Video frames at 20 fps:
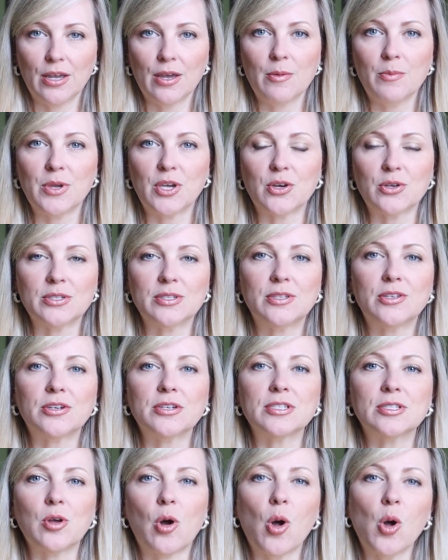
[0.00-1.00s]
because there
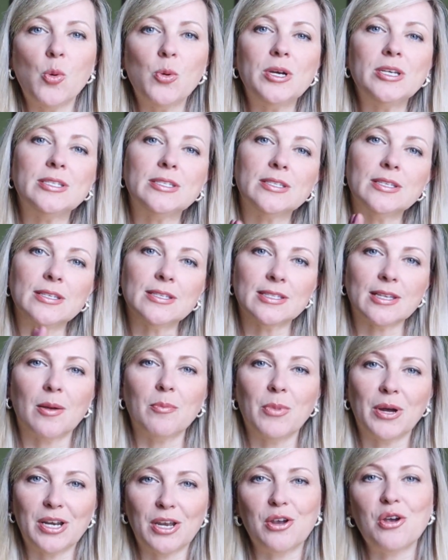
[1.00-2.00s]
is always
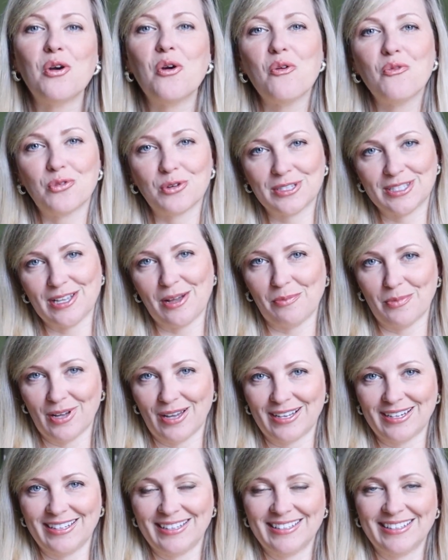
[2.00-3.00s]
somebody for
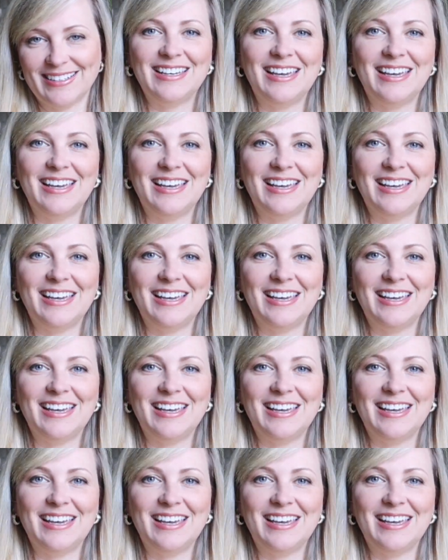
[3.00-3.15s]
somebody,